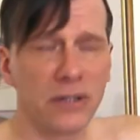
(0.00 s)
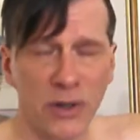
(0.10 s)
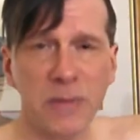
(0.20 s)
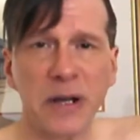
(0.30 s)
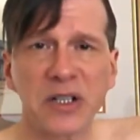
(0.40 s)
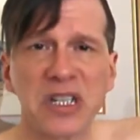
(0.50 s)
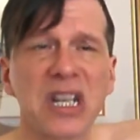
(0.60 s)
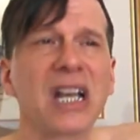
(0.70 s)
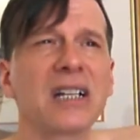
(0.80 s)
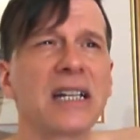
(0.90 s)
North American
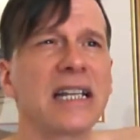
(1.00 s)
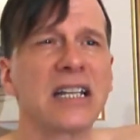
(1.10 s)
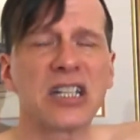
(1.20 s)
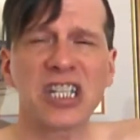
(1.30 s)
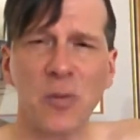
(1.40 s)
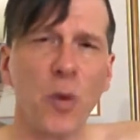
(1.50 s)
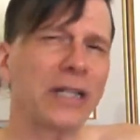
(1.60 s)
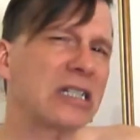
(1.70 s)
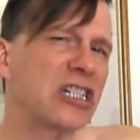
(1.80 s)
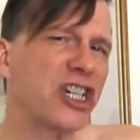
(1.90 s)
society is
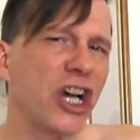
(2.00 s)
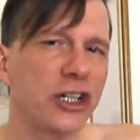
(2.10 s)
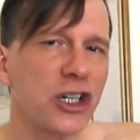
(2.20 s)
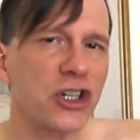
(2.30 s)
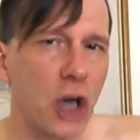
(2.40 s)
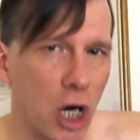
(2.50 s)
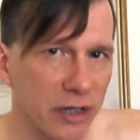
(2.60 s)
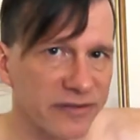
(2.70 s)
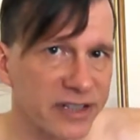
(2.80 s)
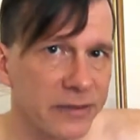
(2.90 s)
somewhat touch
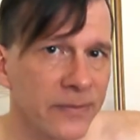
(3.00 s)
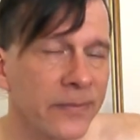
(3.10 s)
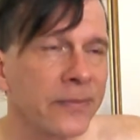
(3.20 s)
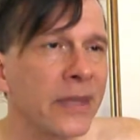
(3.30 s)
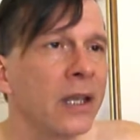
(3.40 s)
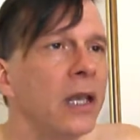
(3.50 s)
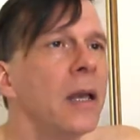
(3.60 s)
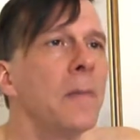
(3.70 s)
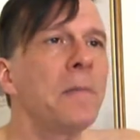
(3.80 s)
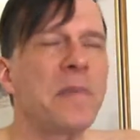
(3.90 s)
starved.
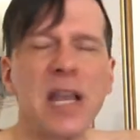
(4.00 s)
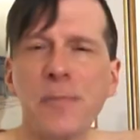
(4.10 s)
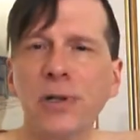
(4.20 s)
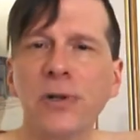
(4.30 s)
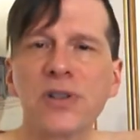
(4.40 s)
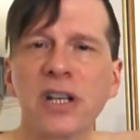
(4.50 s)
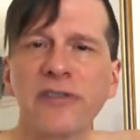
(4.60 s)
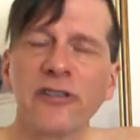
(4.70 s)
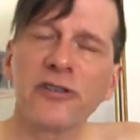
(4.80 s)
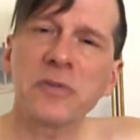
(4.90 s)
People who
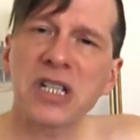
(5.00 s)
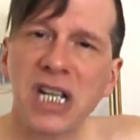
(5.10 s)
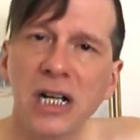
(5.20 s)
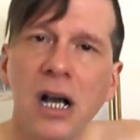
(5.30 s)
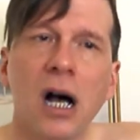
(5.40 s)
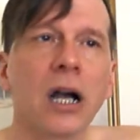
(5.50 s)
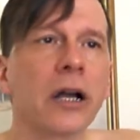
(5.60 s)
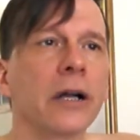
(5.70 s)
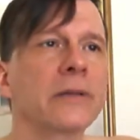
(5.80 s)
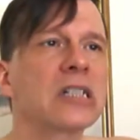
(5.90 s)
suffer from skin
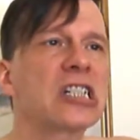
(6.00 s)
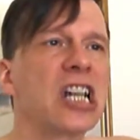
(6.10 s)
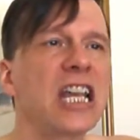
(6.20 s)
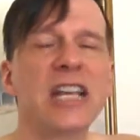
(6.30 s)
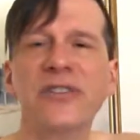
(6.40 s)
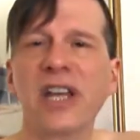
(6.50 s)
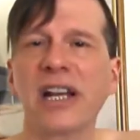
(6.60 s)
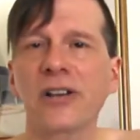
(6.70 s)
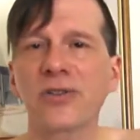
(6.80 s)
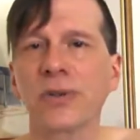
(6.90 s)
hunger take it
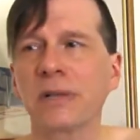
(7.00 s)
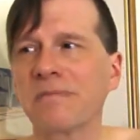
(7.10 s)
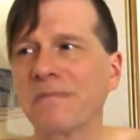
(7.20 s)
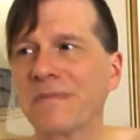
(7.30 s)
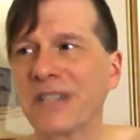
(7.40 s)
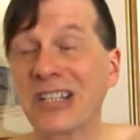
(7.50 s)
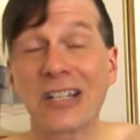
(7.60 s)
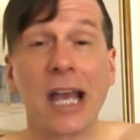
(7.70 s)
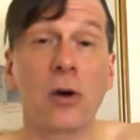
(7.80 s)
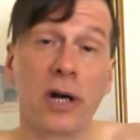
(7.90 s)
that extra
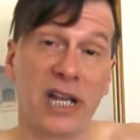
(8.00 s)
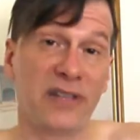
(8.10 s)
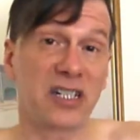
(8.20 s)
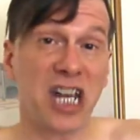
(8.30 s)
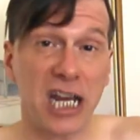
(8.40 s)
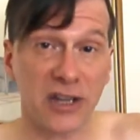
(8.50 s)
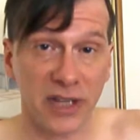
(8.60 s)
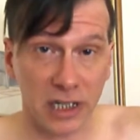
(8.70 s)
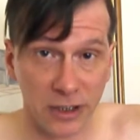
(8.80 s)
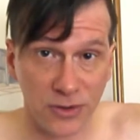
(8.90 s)
step, or have it taken
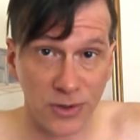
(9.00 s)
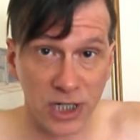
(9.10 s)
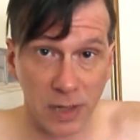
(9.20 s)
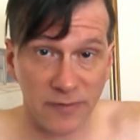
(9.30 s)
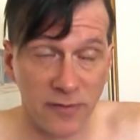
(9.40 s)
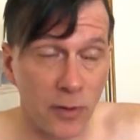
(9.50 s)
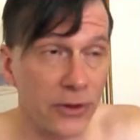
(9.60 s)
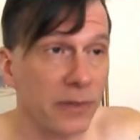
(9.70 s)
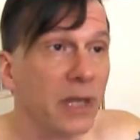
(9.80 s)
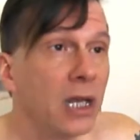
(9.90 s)
that extra step
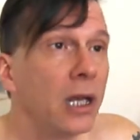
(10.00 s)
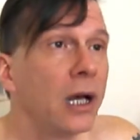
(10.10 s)
for them.